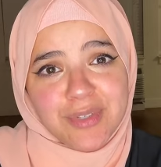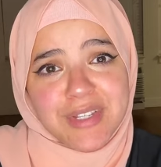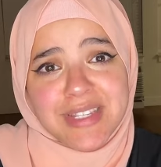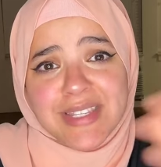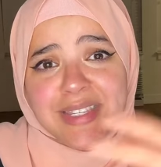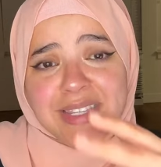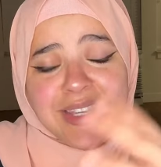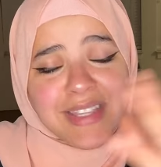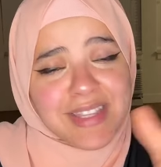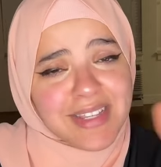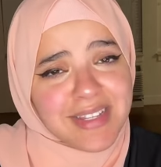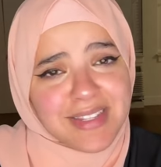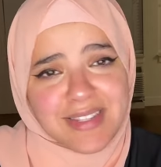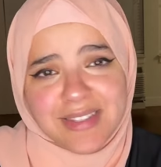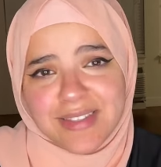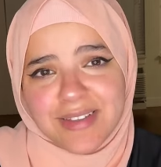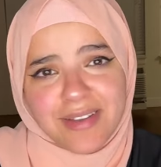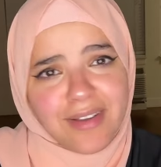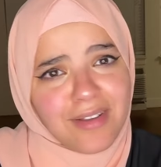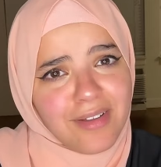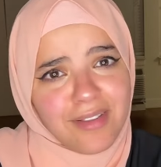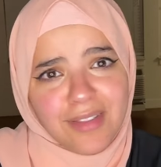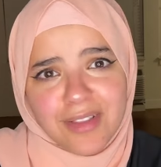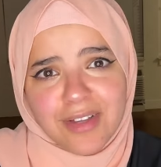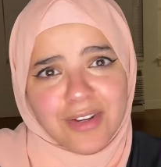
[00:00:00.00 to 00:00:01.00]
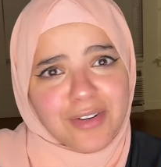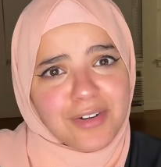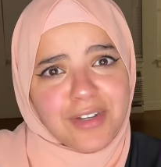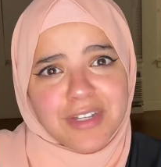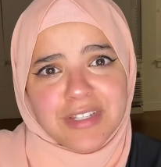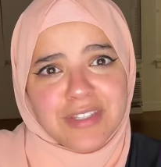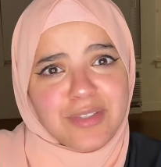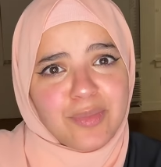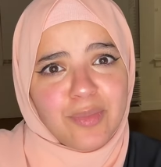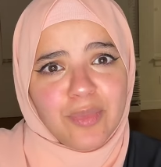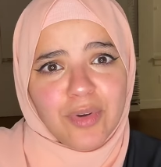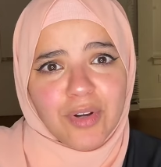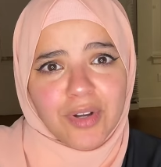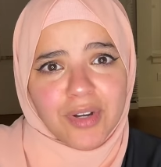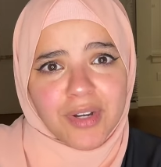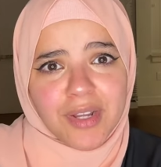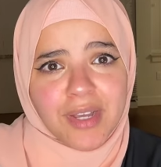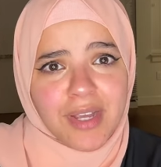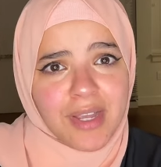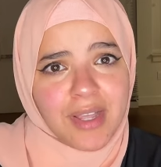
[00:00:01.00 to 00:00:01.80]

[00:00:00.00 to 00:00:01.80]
We see this all across the board.